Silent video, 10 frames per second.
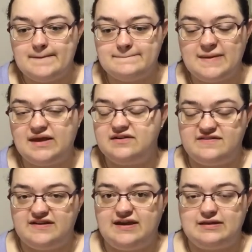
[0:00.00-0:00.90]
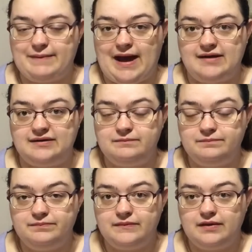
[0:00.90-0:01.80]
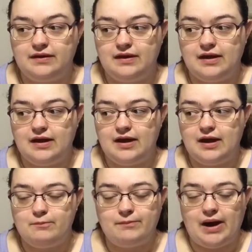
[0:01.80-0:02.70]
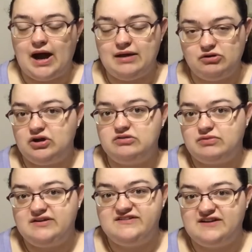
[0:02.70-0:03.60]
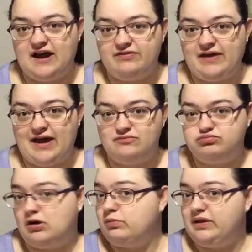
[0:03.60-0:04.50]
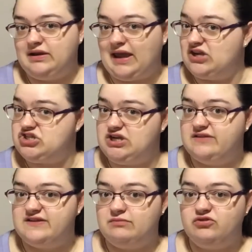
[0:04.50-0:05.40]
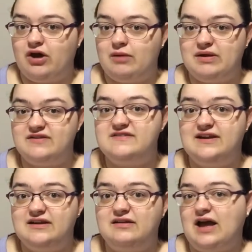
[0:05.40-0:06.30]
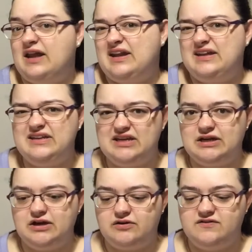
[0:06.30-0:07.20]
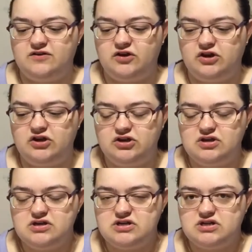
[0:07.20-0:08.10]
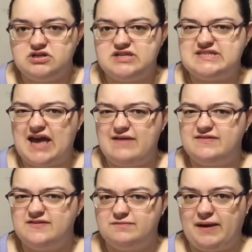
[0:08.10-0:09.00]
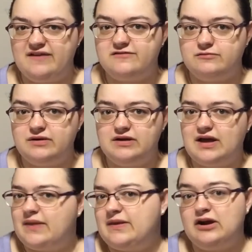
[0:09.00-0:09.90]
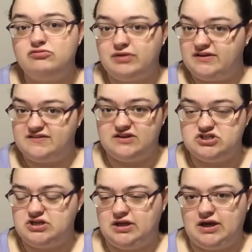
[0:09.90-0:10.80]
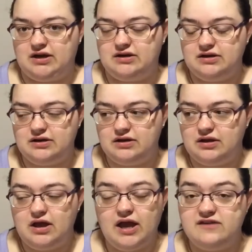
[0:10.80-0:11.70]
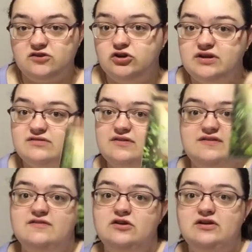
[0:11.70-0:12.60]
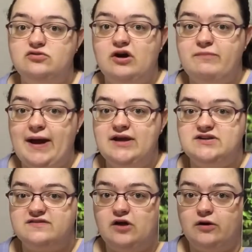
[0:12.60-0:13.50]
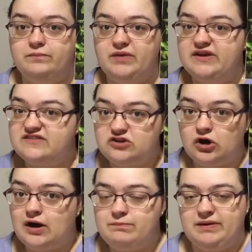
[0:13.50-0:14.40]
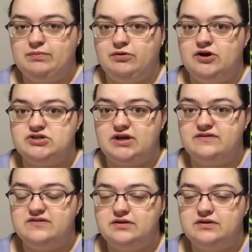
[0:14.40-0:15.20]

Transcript: You just need to get the pattern. But I'm going to restart that probably next year sometime. I just need another year or so just to have some space from it, and then I'll restitch it again. This is only 12 pages long. It's not a big project.